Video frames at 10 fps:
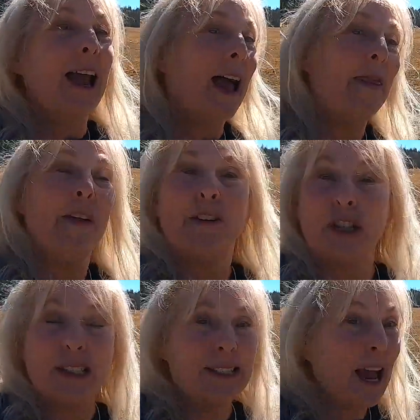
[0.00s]
And there's
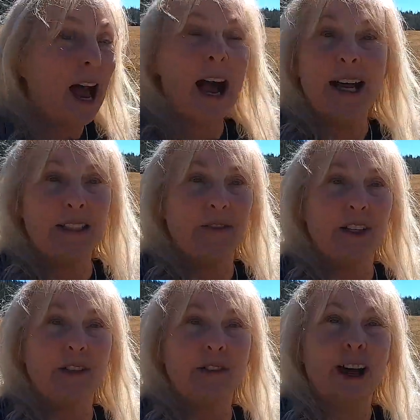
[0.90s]
a ton of
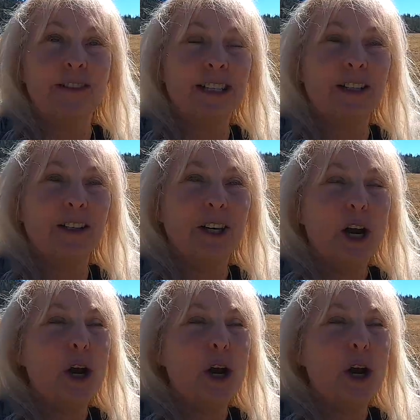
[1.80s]
it around here,